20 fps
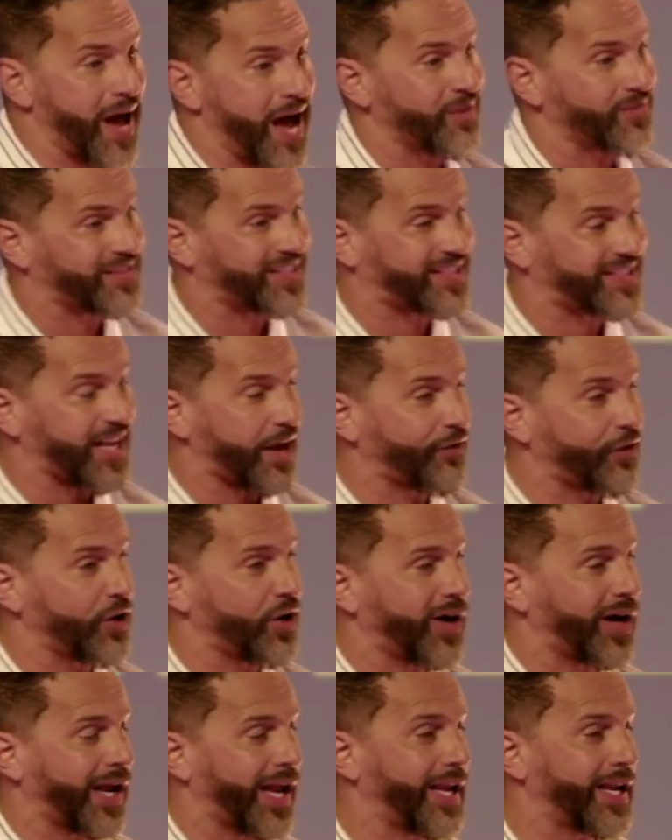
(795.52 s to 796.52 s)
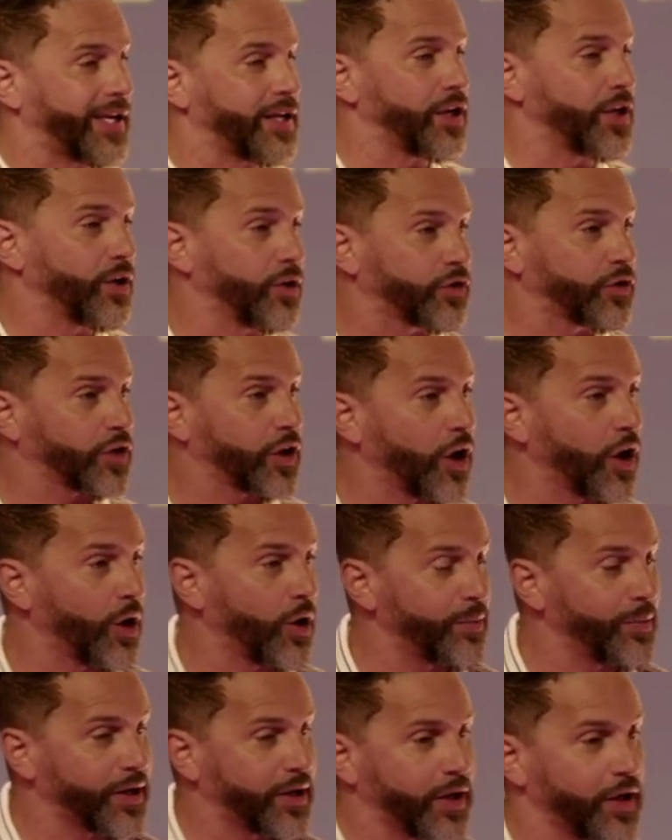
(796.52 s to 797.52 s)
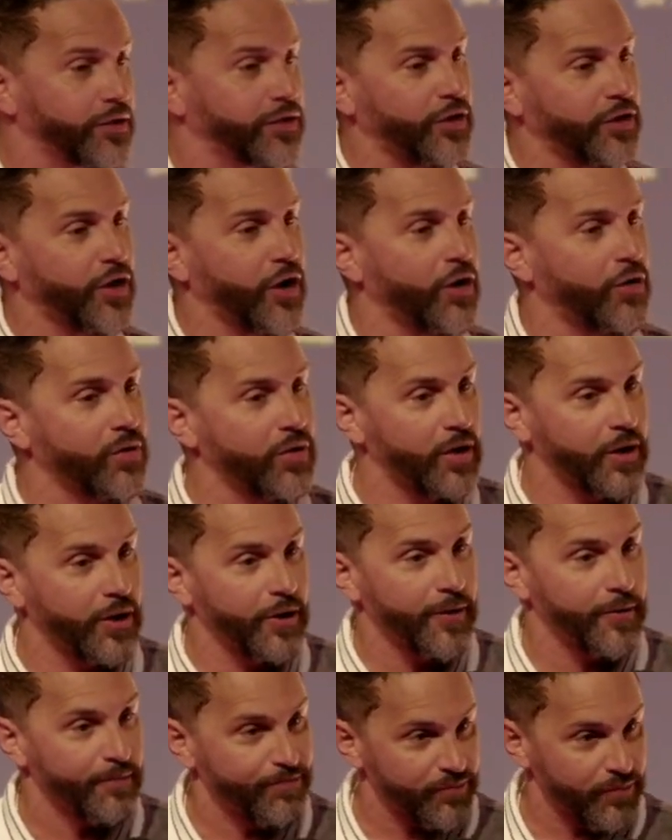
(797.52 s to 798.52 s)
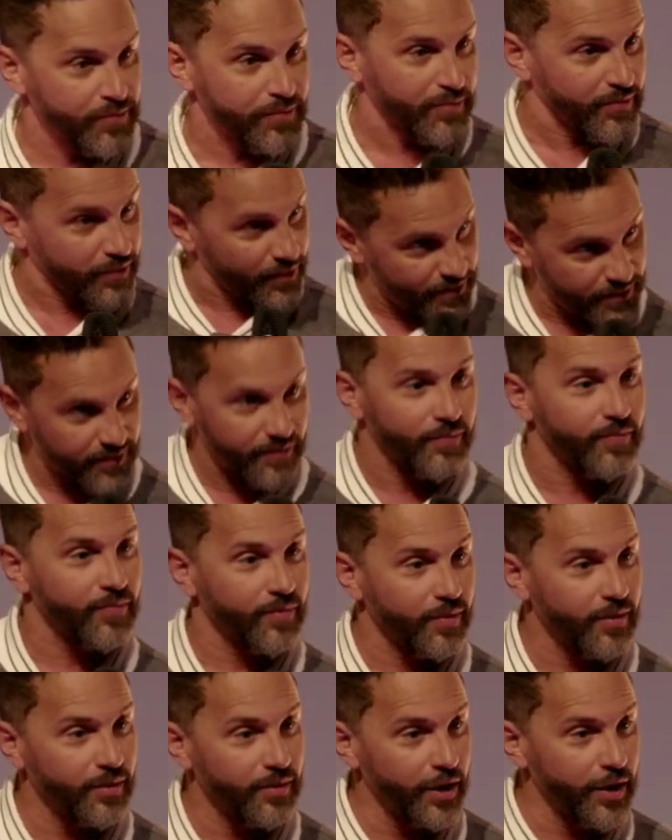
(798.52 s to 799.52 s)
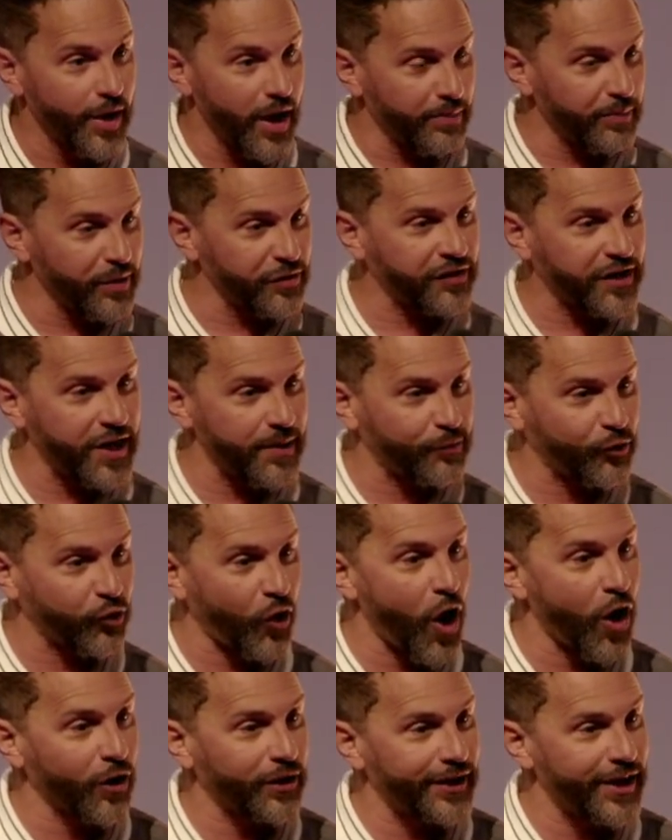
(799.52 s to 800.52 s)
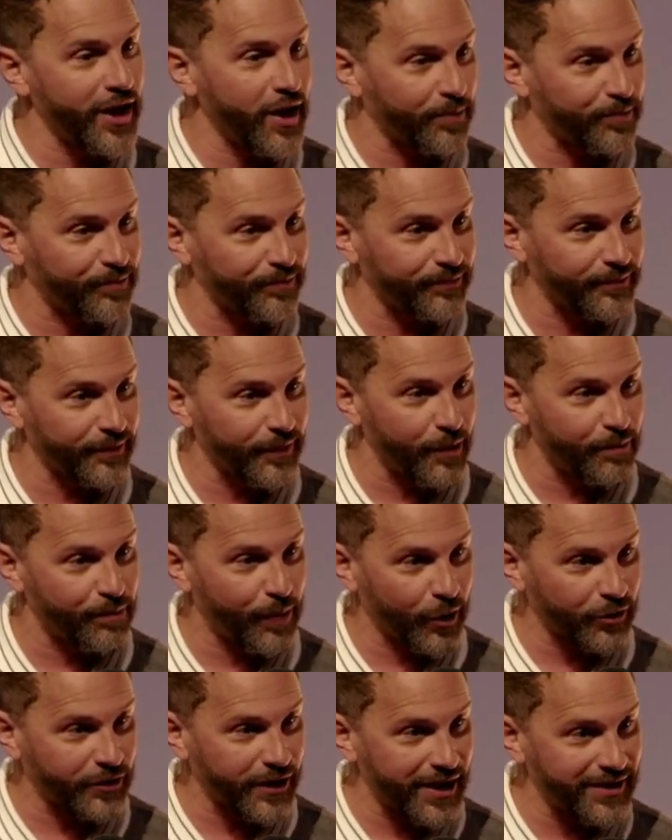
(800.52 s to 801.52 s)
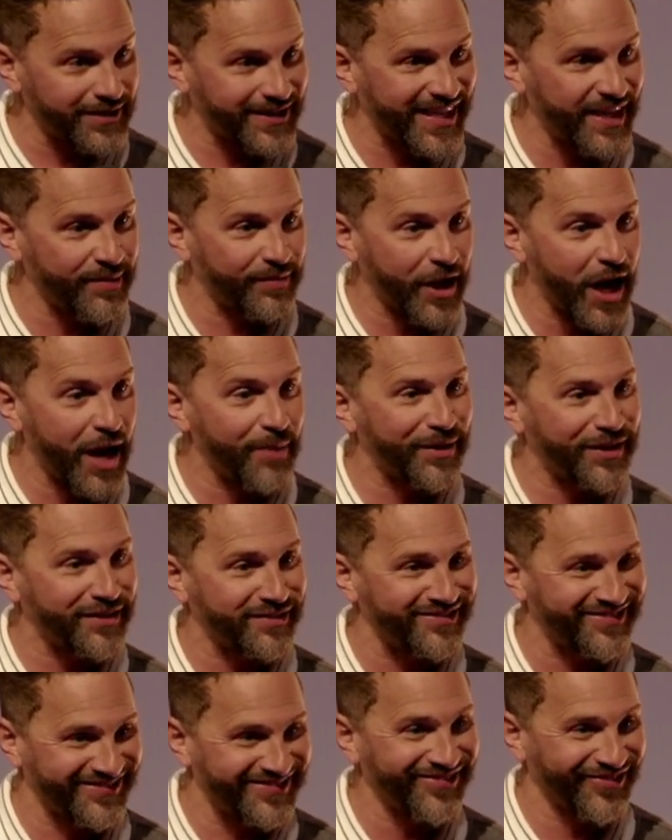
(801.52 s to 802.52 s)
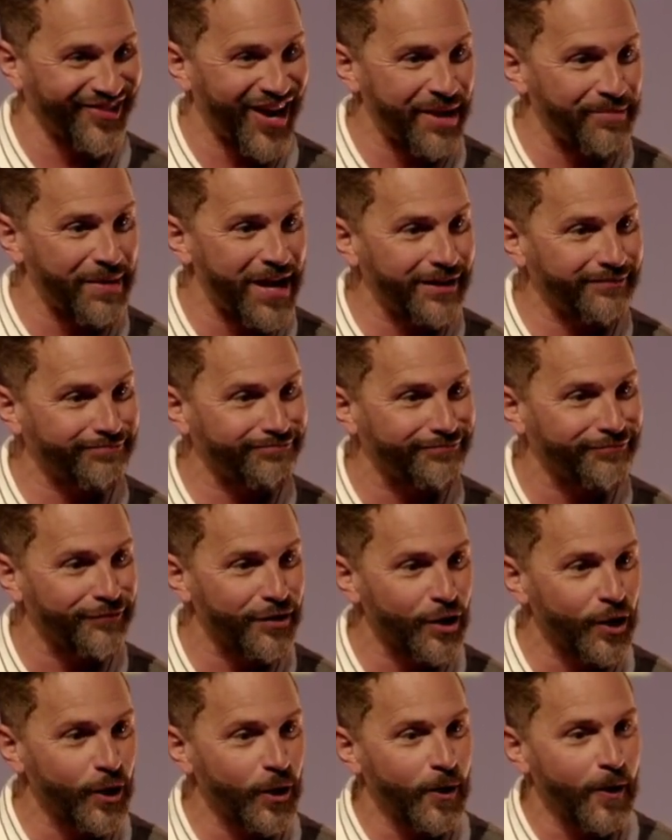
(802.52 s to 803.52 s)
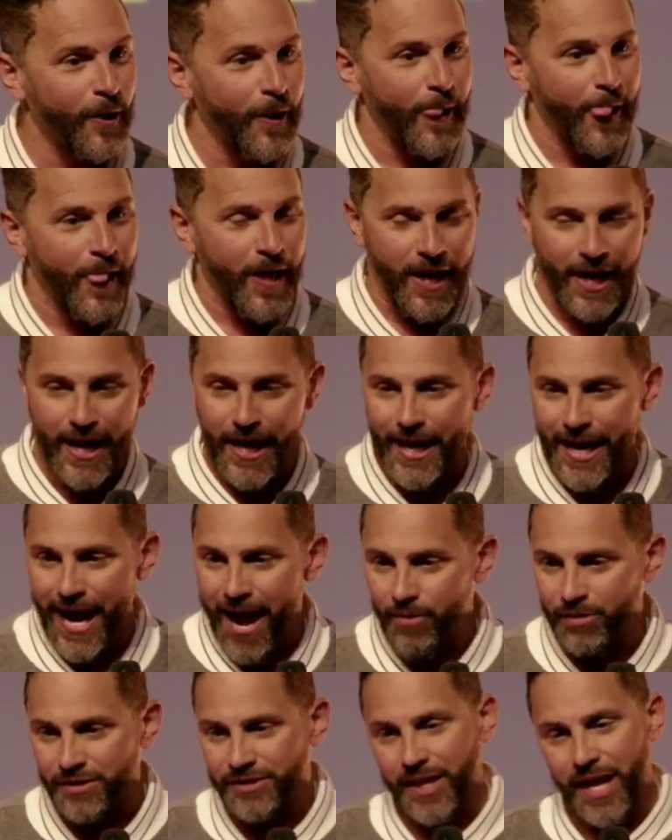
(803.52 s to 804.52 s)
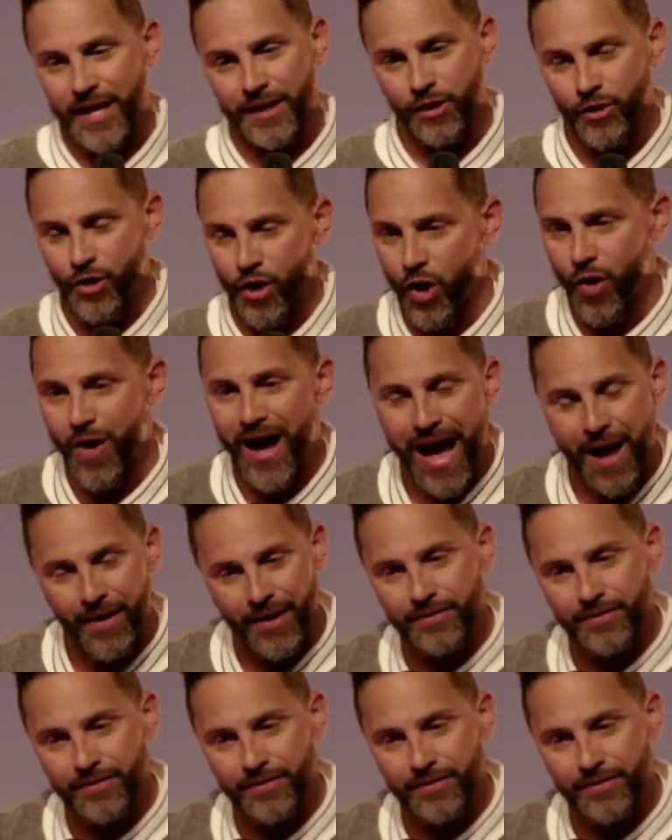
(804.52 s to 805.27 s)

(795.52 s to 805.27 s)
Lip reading: about 7 or 8 years ago because, you know, the numbers keep crawling up. The birthdays keep coming. Right, man? And I was like, you know,